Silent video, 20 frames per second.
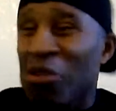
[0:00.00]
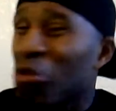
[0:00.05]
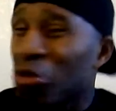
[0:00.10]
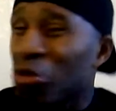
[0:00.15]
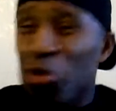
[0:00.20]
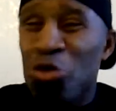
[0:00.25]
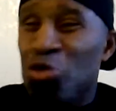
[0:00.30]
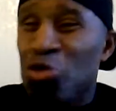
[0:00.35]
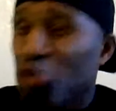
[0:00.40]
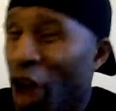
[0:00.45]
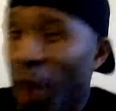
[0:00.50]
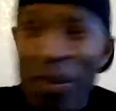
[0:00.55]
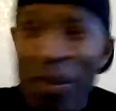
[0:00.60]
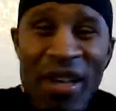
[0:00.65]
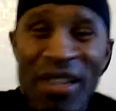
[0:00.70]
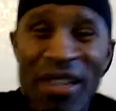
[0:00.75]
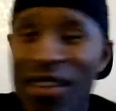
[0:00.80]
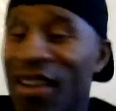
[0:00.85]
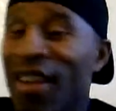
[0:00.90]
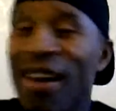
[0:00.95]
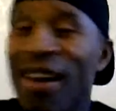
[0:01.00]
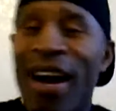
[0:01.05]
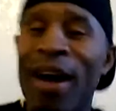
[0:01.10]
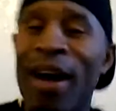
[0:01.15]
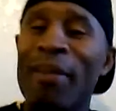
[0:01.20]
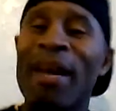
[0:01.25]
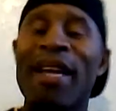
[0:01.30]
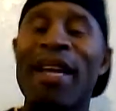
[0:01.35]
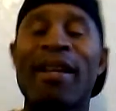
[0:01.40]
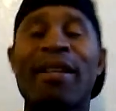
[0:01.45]
Don't you drop it.
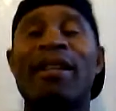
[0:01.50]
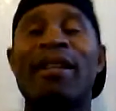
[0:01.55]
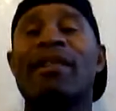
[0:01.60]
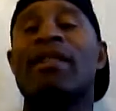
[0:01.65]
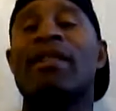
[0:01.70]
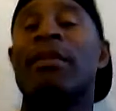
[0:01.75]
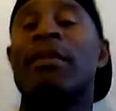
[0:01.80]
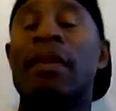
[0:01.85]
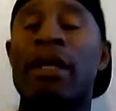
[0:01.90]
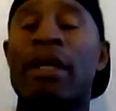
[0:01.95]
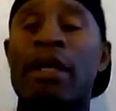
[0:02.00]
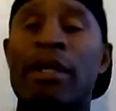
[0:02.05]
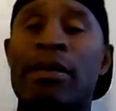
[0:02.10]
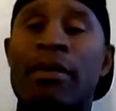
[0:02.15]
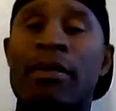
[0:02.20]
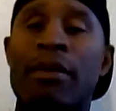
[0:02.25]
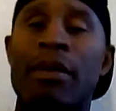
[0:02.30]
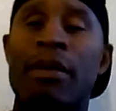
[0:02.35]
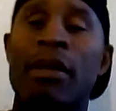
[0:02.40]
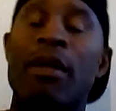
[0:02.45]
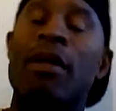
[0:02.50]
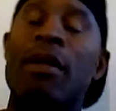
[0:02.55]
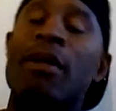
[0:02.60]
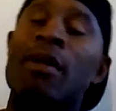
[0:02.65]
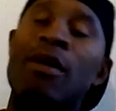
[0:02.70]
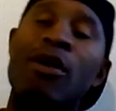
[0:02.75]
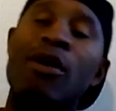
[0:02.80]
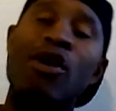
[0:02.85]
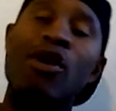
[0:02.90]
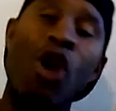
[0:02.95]
I'm like, listen,
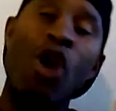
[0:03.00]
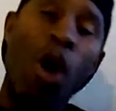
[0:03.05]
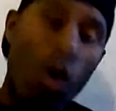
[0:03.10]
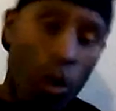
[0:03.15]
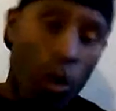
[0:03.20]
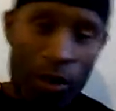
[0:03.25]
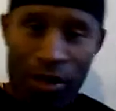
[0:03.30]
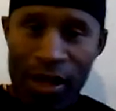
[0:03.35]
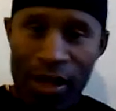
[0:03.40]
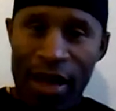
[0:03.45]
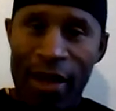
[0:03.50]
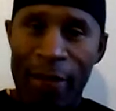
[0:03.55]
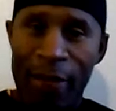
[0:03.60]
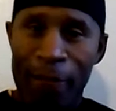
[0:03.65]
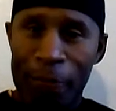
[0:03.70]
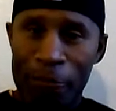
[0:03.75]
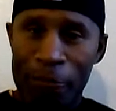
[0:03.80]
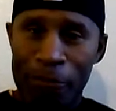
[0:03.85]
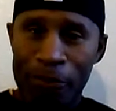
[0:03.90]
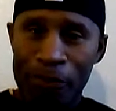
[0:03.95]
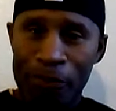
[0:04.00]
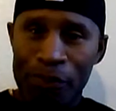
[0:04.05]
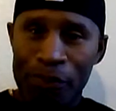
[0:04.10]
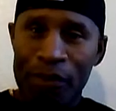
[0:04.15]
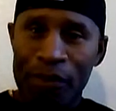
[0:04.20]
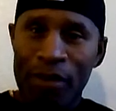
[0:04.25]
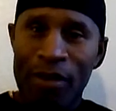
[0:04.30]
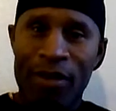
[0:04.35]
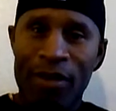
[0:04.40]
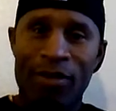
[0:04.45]
man. Going with that.
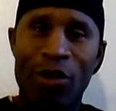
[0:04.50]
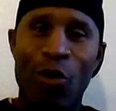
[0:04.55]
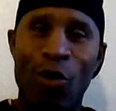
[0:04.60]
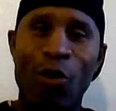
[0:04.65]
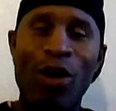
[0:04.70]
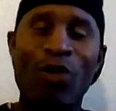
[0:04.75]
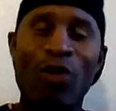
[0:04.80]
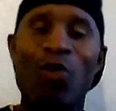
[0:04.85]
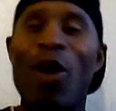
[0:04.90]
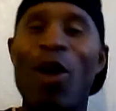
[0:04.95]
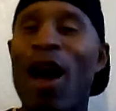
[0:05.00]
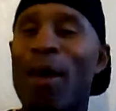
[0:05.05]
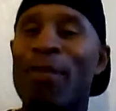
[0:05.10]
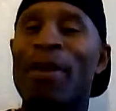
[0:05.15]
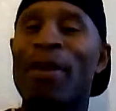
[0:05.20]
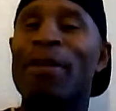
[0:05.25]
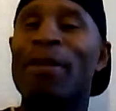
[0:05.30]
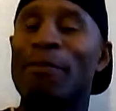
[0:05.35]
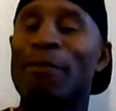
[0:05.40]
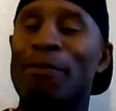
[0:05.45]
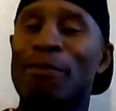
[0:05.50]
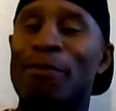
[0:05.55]
So we drop it.